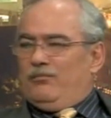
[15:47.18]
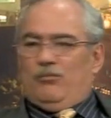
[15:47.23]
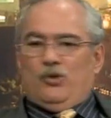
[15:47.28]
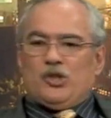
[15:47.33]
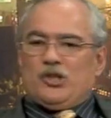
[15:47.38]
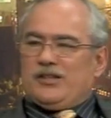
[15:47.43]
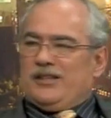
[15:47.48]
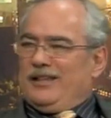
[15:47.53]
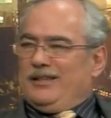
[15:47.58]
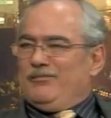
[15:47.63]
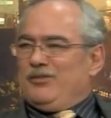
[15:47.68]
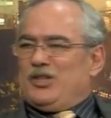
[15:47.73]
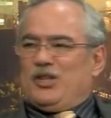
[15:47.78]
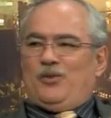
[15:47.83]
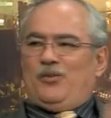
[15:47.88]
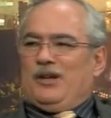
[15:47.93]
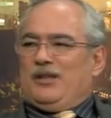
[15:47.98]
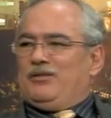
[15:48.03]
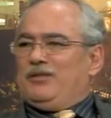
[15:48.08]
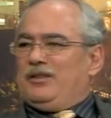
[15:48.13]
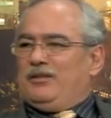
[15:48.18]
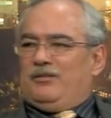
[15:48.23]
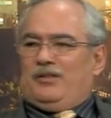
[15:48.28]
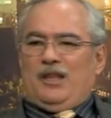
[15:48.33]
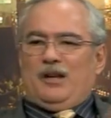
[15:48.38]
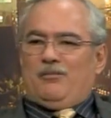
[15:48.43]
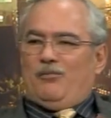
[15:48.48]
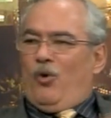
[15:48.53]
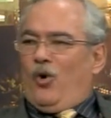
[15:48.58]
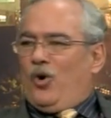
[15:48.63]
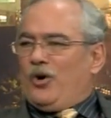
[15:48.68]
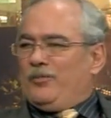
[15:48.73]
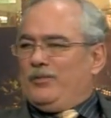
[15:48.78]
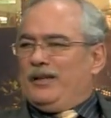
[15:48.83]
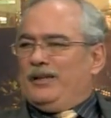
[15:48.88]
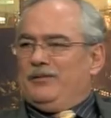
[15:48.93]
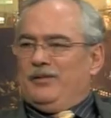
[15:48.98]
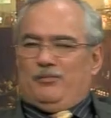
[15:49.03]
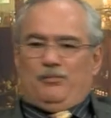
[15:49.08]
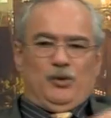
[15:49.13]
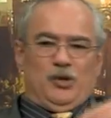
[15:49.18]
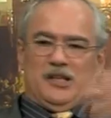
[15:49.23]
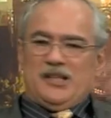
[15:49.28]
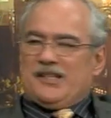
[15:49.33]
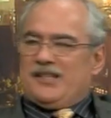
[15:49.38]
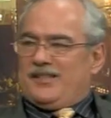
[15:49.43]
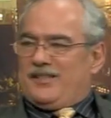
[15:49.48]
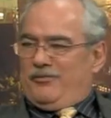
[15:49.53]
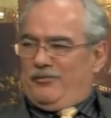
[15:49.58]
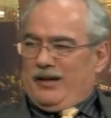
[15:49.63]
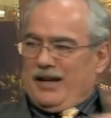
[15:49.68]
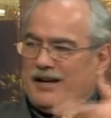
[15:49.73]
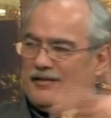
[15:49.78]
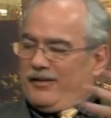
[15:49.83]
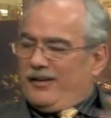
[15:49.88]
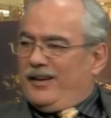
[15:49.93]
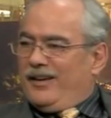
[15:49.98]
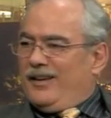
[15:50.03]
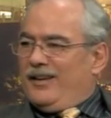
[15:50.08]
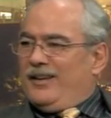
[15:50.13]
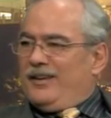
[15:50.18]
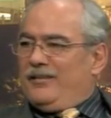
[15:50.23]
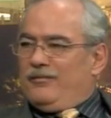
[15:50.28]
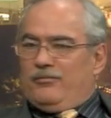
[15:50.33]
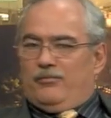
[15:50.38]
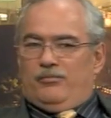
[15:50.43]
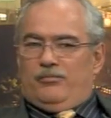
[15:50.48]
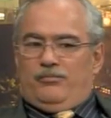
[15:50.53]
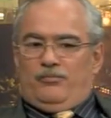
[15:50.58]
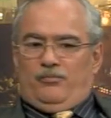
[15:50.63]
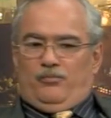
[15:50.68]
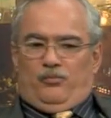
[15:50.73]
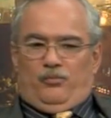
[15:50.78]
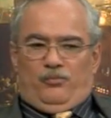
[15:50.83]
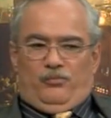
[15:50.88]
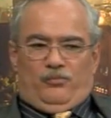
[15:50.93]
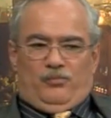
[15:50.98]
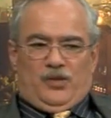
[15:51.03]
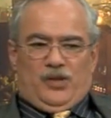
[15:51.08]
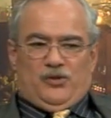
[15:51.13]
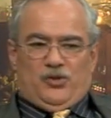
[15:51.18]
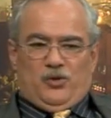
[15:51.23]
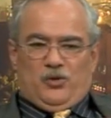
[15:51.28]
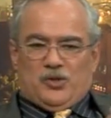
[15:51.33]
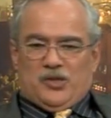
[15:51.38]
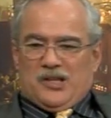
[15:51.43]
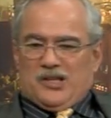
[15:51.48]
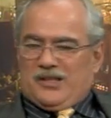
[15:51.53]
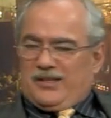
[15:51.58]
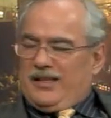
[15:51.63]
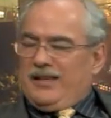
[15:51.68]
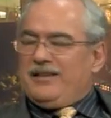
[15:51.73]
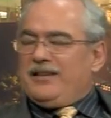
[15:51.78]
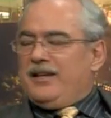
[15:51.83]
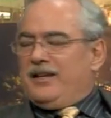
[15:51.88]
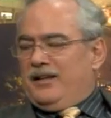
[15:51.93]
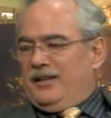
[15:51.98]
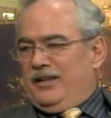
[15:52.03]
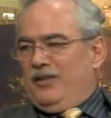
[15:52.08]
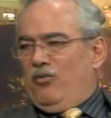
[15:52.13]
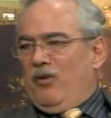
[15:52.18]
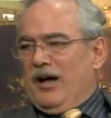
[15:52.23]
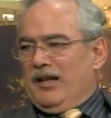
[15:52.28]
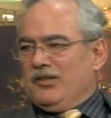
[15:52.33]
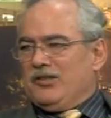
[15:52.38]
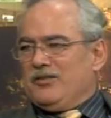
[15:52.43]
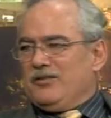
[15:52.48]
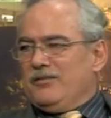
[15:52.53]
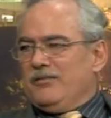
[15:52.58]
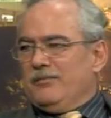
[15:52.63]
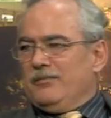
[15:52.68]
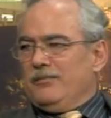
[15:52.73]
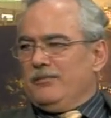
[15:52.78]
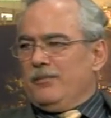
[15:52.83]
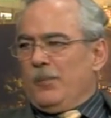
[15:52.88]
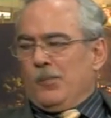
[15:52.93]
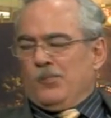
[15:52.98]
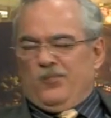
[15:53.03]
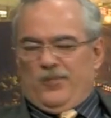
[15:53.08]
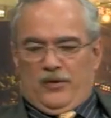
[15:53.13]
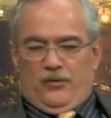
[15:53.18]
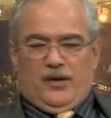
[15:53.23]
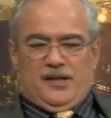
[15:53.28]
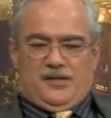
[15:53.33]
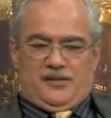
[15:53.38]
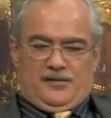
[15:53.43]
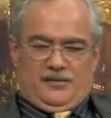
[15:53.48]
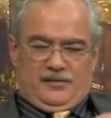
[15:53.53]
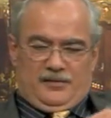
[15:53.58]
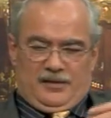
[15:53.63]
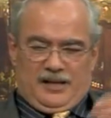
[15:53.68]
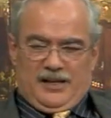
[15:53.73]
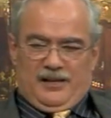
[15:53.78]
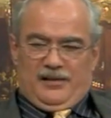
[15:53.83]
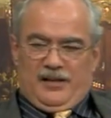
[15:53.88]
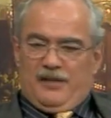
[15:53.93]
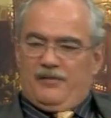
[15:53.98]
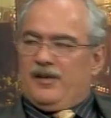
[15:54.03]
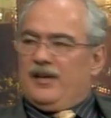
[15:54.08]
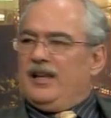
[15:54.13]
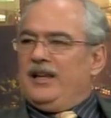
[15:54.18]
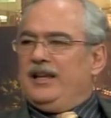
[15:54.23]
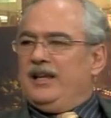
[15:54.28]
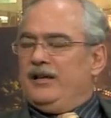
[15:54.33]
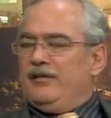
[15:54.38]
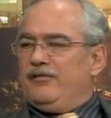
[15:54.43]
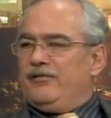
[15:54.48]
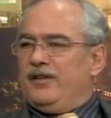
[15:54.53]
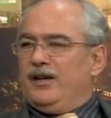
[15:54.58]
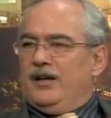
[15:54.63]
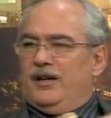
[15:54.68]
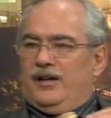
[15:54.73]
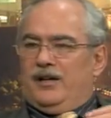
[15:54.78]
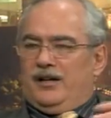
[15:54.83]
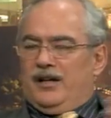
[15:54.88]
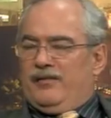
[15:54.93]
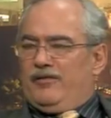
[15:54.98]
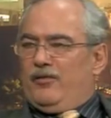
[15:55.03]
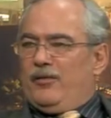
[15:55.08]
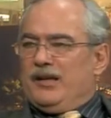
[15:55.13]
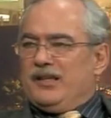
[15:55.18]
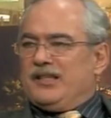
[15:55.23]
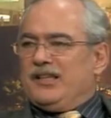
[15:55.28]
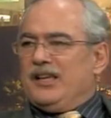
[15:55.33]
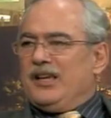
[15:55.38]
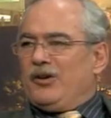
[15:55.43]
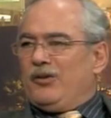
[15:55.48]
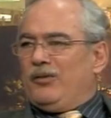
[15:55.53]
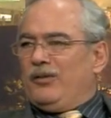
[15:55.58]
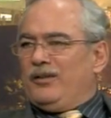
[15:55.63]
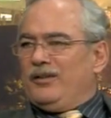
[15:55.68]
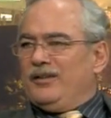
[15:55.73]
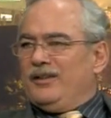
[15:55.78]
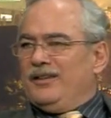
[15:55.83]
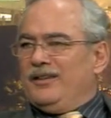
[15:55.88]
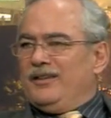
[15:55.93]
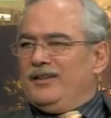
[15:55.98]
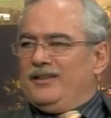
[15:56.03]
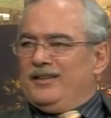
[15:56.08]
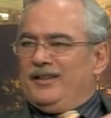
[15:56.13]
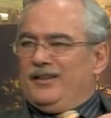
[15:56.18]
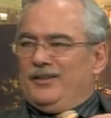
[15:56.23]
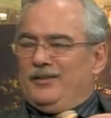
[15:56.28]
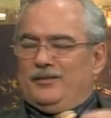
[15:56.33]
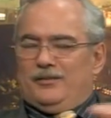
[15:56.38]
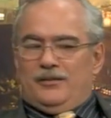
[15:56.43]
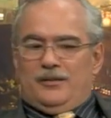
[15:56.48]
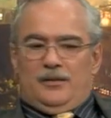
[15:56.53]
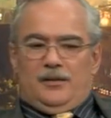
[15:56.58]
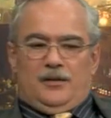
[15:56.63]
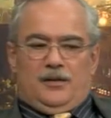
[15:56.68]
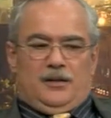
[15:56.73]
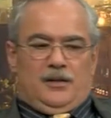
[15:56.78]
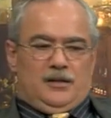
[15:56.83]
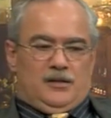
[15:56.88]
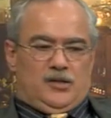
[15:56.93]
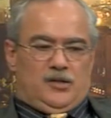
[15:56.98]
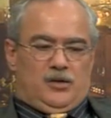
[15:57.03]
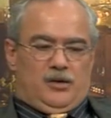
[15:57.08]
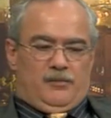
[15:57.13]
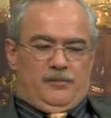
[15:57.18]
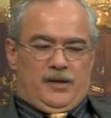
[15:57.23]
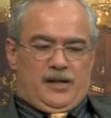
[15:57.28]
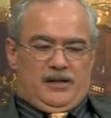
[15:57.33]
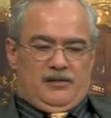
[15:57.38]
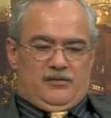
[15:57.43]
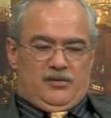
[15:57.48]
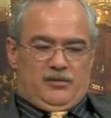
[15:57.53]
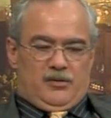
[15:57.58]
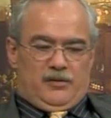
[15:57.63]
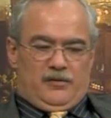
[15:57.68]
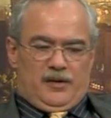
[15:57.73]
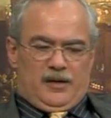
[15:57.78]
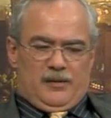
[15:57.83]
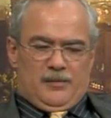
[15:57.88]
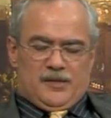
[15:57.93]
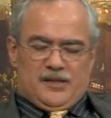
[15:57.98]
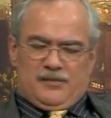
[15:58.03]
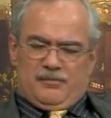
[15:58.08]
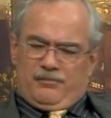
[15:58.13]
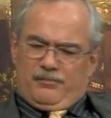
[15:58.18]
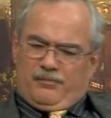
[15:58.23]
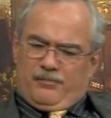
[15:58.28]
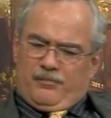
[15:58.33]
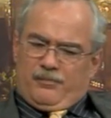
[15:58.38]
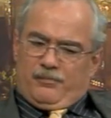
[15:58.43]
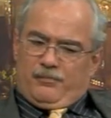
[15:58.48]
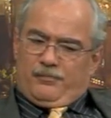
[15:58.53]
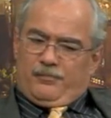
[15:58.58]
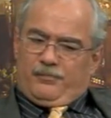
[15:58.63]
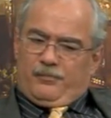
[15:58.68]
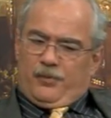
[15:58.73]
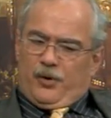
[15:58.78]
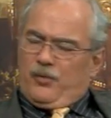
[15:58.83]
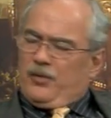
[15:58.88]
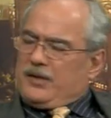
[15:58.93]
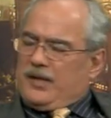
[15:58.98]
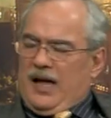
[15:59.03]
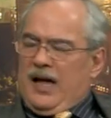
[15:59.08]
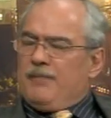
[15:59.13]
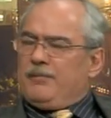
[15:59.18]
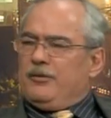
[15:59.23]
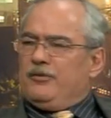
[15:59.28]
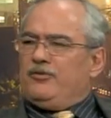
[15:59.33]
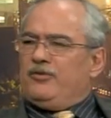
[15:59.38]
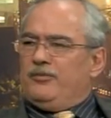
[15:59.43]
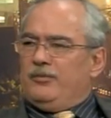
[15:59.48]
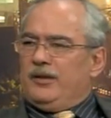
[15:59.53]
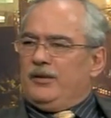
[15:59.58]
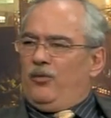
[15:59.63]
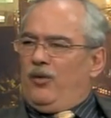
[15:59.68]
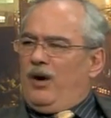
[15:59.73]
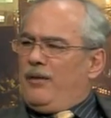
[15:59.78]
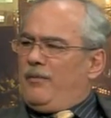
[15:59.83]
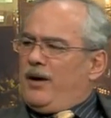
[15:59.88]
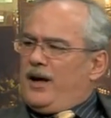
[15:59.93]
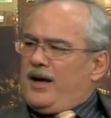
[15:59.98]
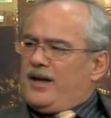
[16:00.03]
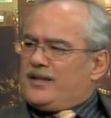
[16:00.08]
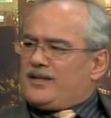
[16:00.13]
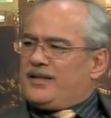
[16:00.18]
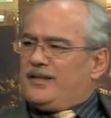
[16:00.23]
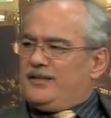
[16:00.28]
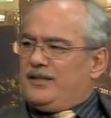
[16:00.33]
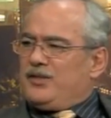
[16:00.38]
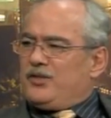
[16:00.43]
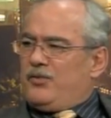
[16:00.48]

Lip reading: Muslim, so what they're Mormon, Buddhist, whatever. There's no such thinking in the West. The West, live and let live, everyone is equal, And so I began to develop. I said, boy, what happened to me? Why am I asking these